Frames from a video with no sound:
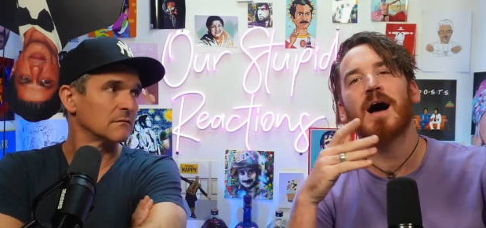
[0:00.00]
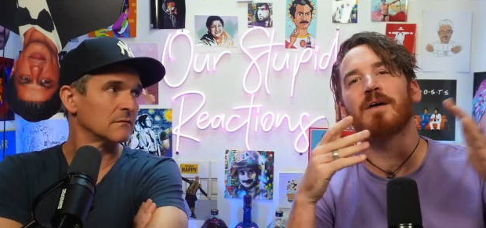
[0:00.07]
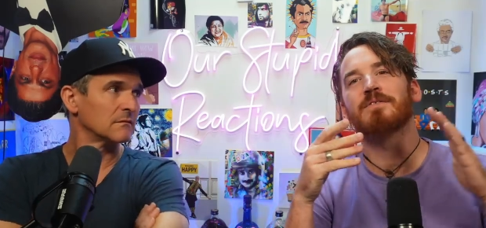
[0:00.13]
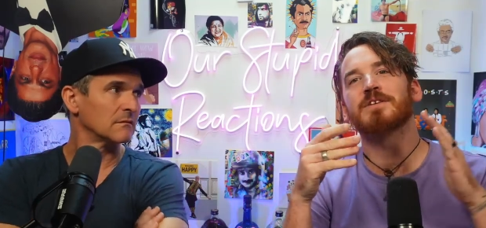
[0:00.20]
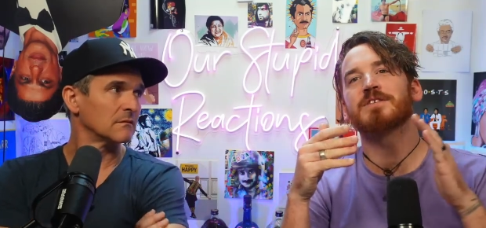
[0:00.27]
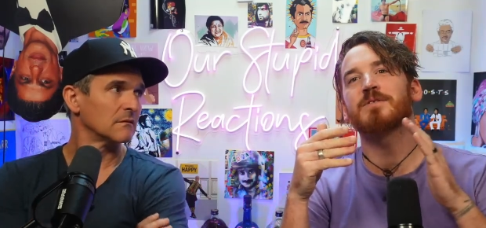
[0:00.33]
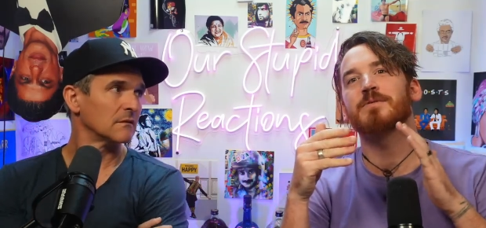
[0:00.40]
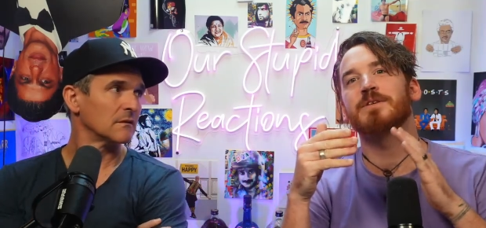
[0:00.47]

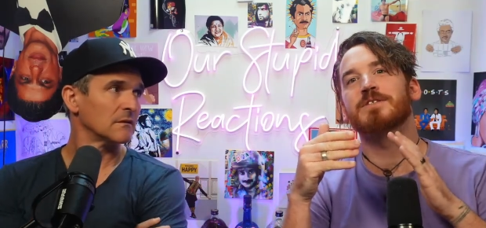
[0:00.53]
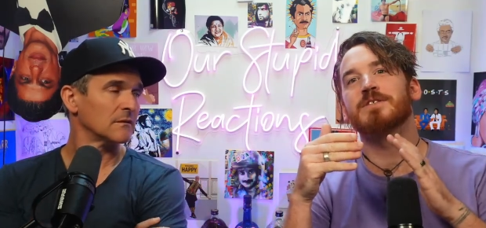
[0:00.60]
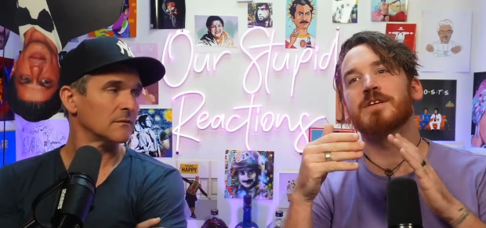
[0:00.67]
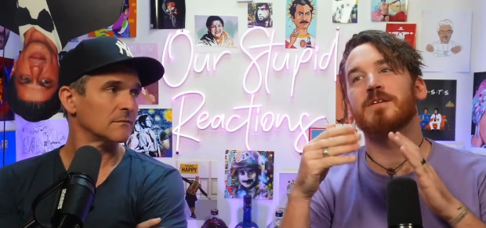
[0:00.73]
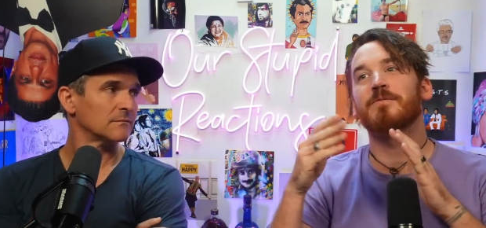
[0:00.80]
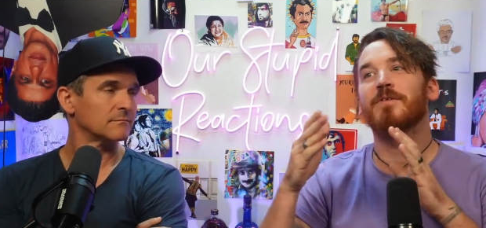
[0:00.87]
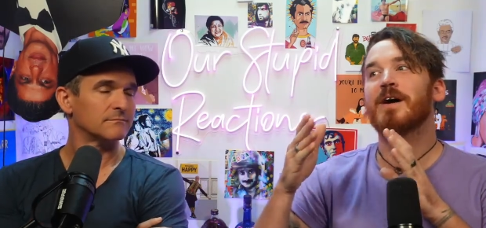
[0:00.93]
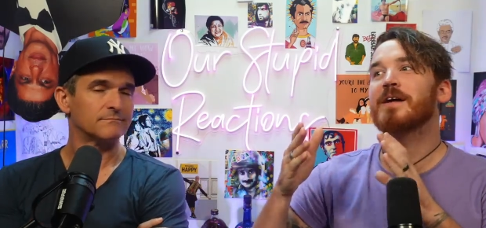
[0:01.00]
Speaker 1: Obviously, we just
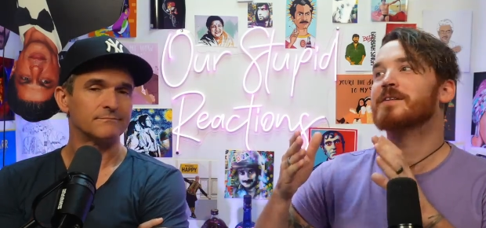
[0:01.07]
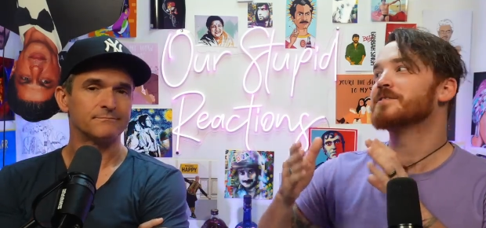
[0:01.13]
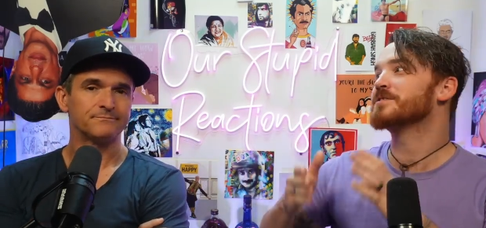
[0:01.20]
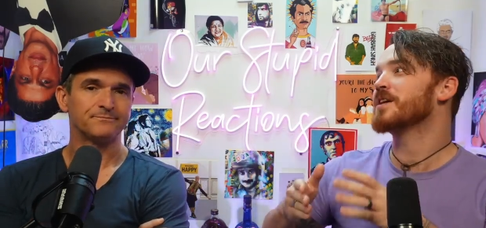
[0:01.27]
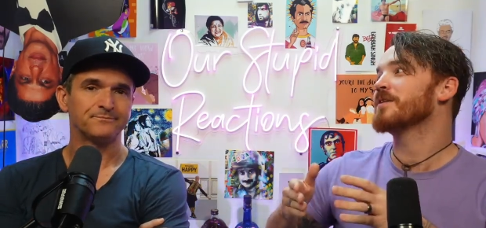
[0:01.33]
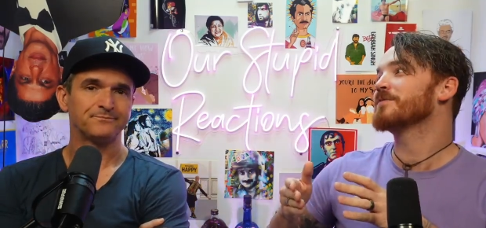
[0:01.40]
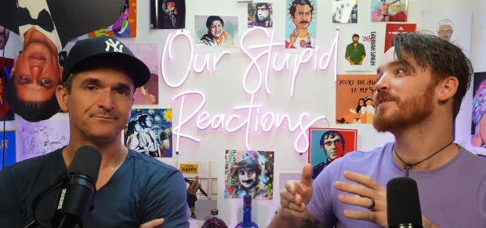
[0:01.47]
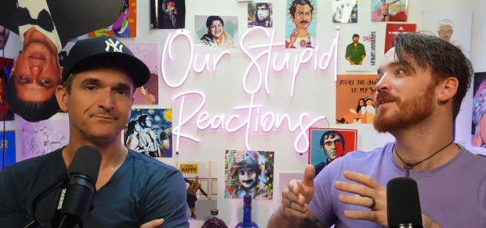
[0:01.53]
need to find the
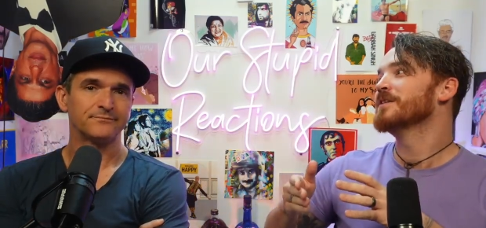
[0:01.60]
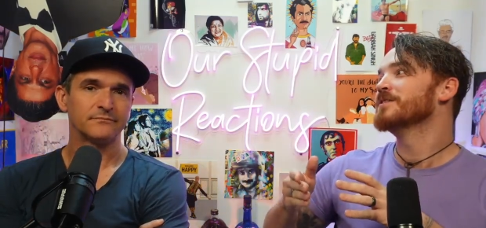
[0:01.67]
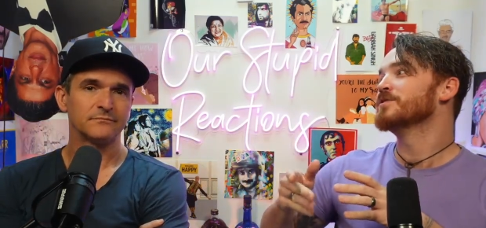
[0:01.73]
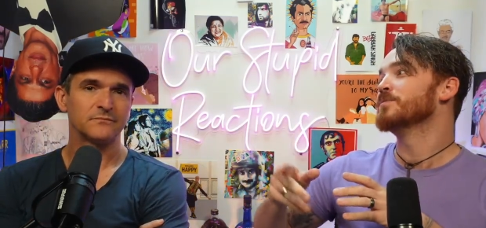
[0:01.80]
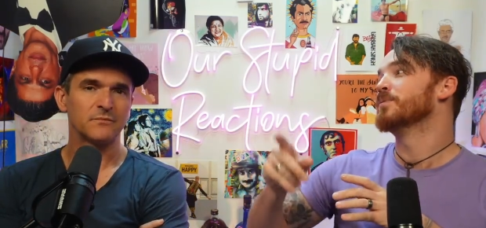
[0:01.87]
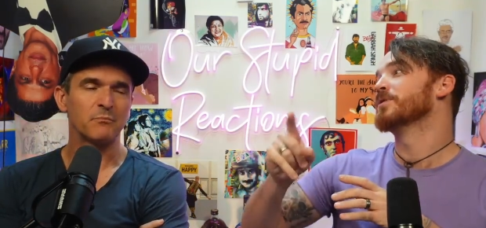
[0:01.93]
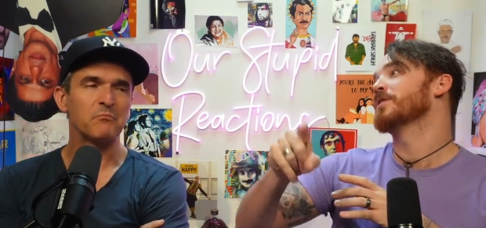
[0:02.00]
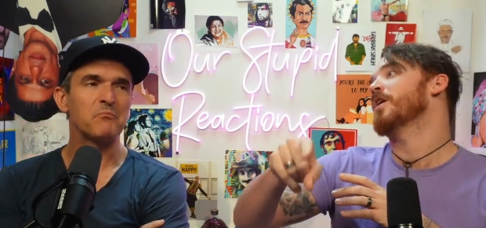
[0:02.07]
stuff
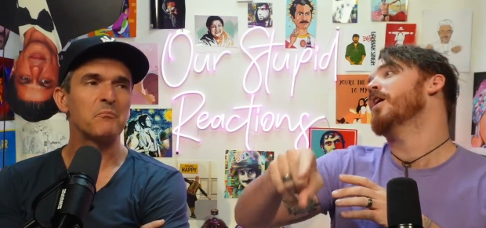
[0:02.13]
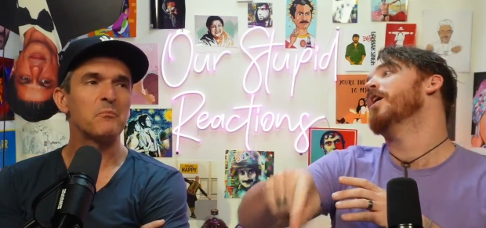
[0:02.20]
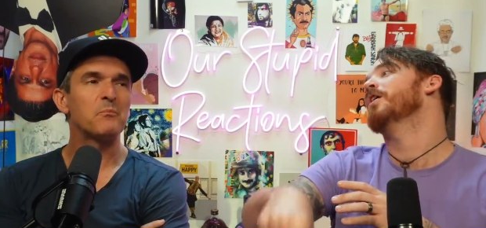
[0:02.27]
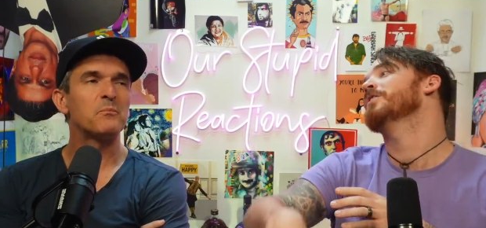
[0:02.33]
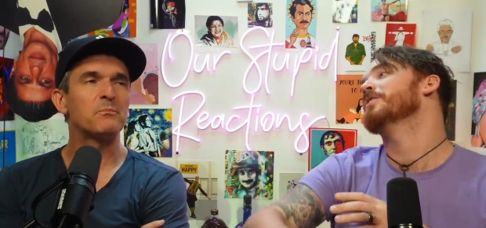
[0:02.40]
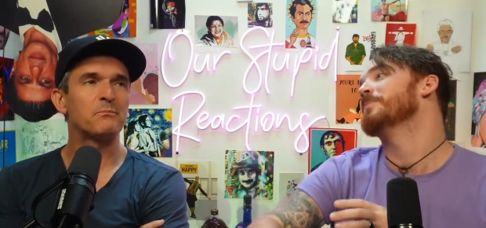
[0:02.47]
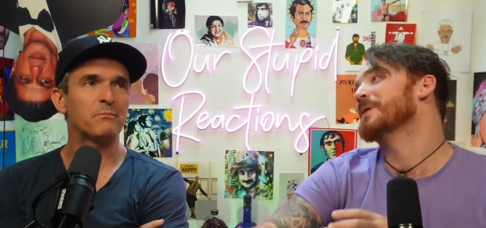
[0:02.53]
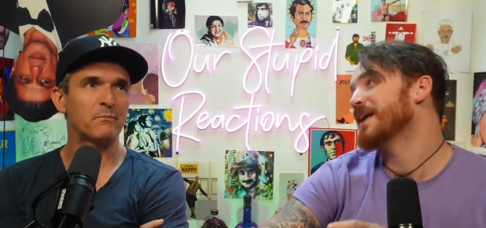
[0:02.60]
to put
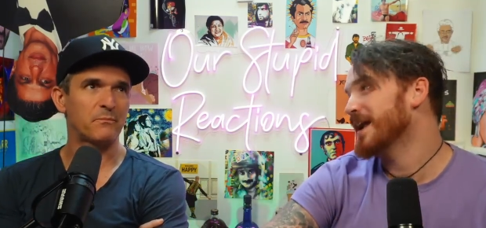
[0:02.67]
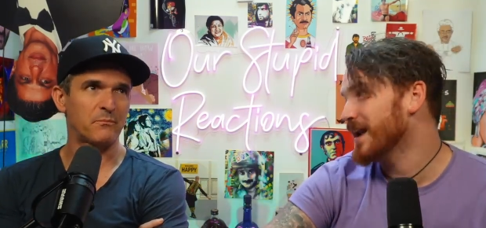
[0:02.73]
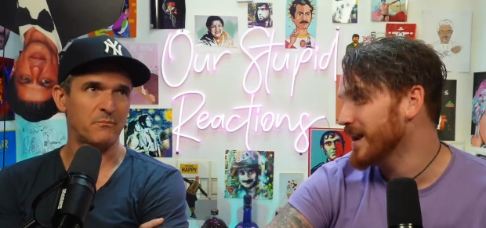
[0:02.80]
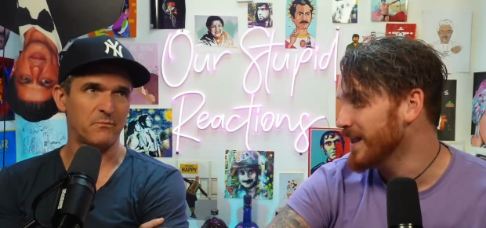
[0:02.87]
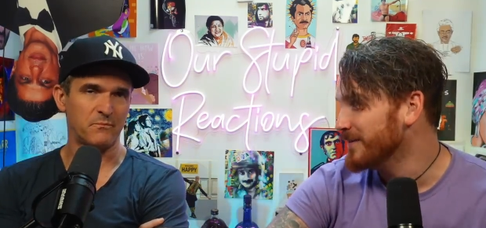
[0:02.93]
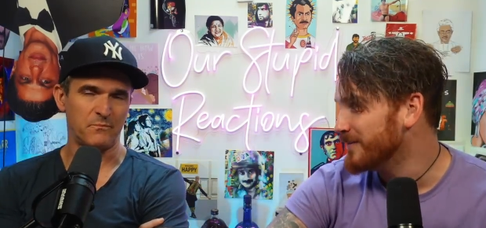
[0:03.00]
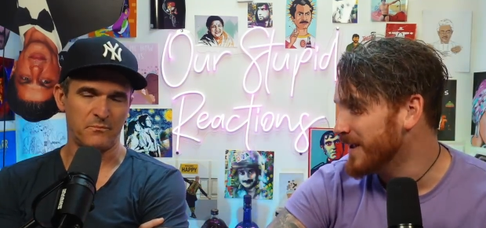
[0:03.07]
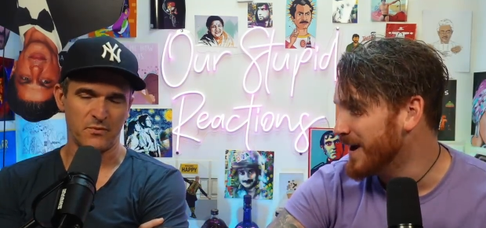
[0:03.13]
on the
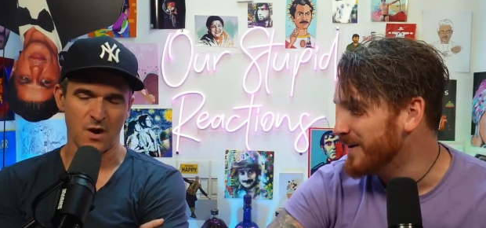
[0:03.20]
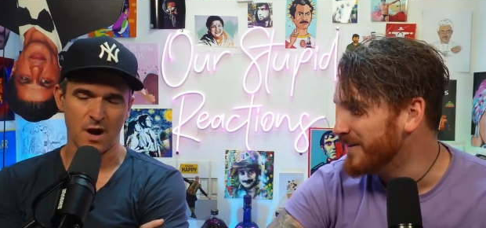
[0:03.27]
banana leaf now.